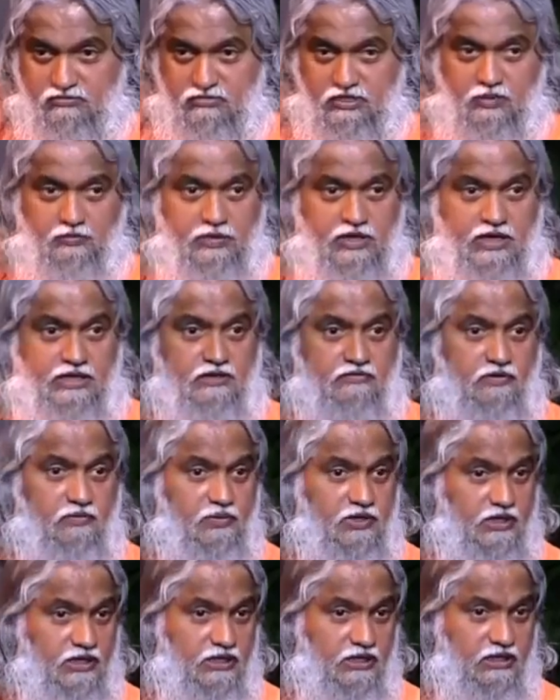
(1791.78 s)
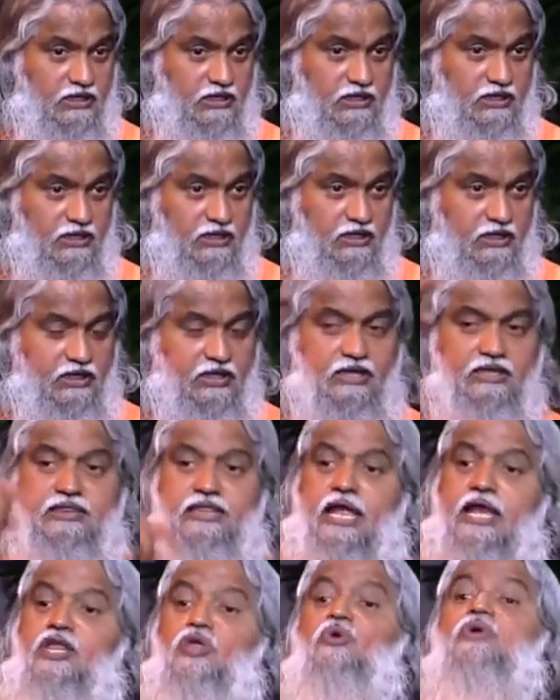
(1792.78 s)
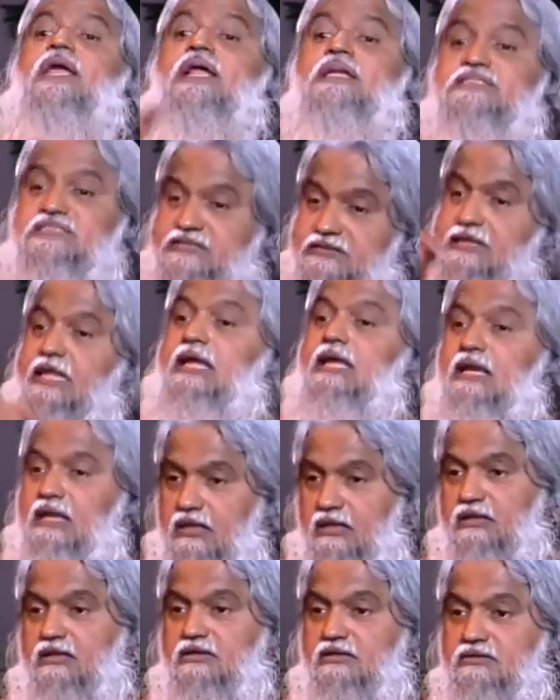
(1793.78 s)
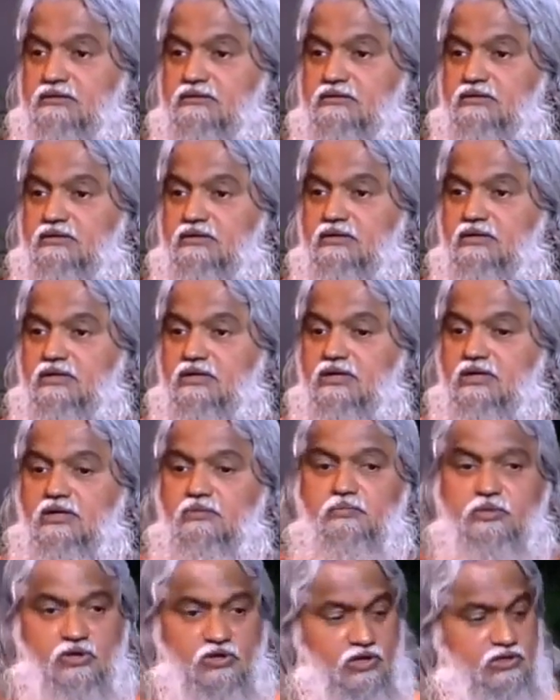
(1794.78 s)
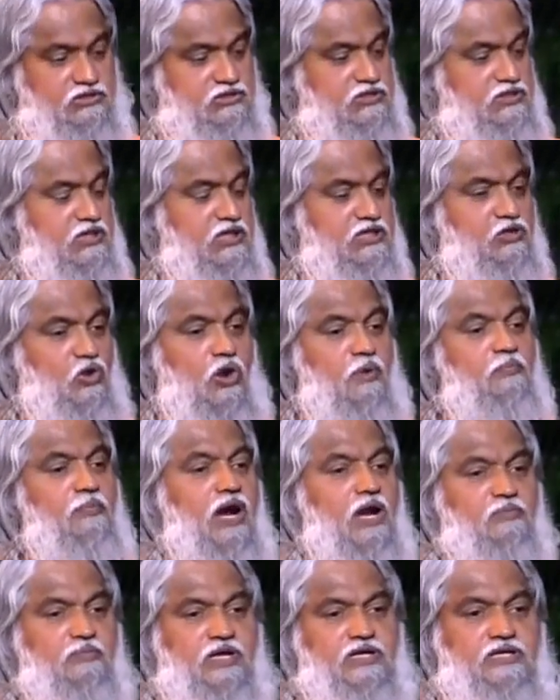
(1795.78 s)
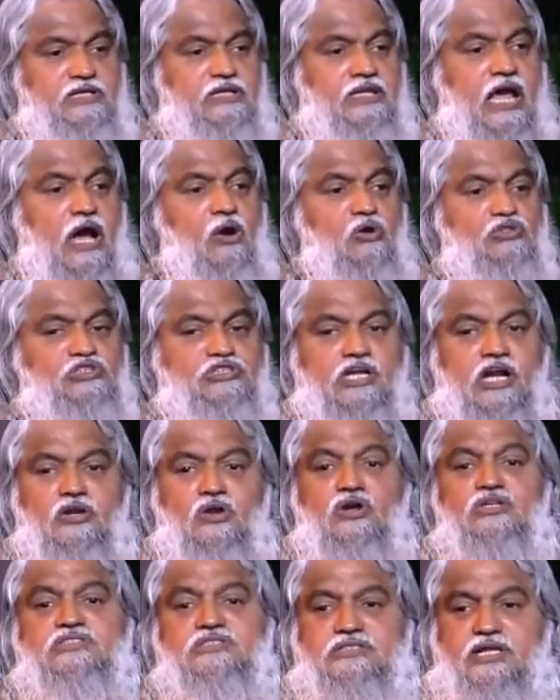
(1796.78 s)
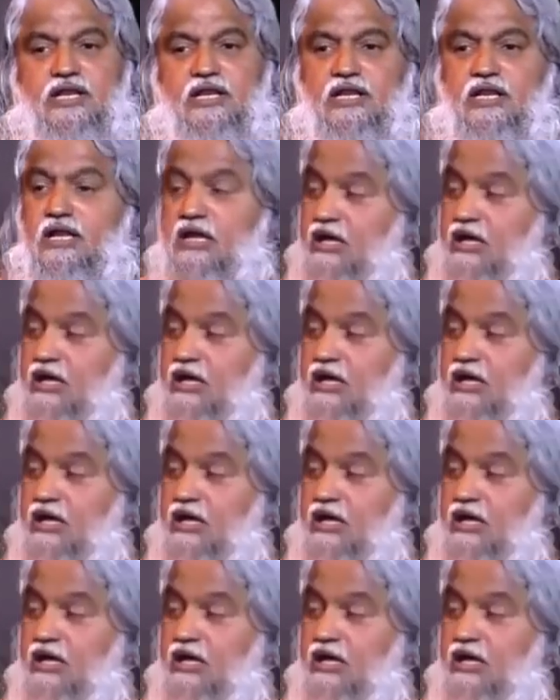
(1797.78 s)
Am I right, everybody? Yes. Then you can steal. Because the commandment, thou shalt not steal,